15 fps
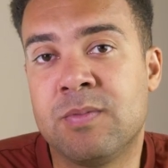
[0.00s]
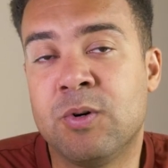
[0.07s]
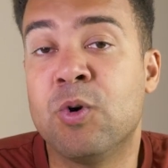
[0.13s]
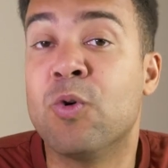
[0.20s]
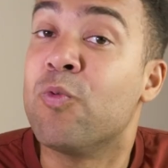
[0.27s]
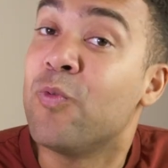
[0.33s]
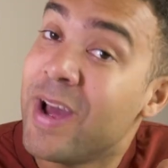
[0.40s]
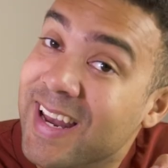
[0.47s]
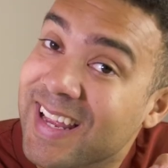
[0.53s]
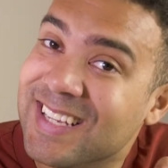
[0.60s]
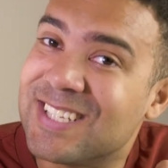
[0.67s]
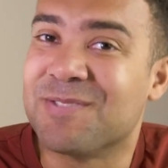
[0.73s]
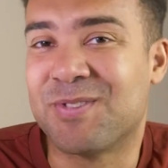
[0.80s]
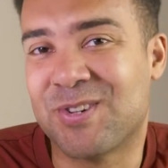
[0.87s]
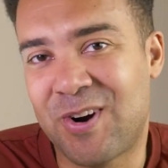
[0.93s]
already
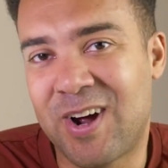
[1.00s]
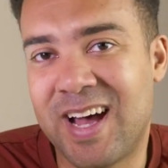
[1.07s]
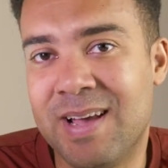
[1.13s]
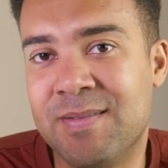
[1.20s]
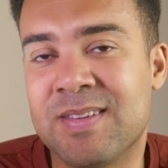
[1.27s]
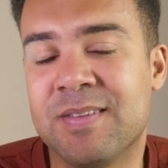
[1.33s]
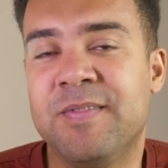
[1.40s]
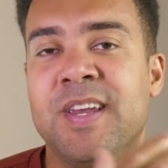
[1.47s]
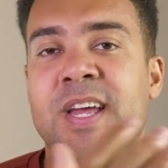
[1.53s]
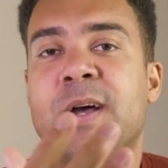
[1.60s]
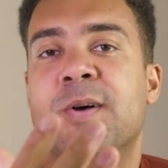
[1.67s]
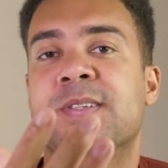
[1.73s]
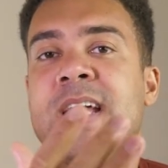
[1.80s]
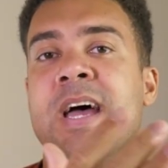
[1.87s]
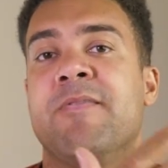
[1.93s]
subscribed.
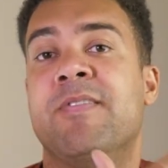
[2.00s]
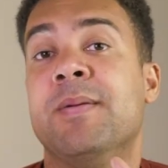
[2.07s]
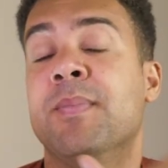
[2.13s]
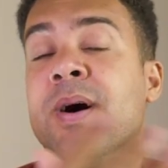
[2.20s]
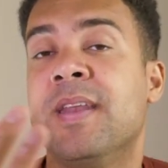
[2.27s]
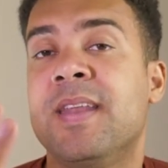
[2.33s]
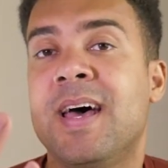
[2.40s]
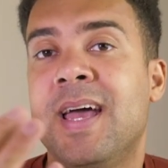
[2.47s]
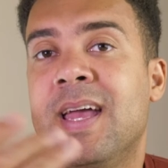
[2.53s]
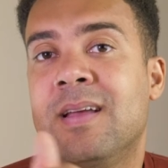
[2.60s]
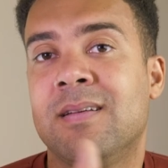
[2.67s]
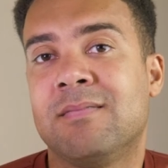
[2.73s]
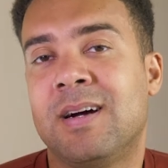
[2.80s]
Videos every Monday.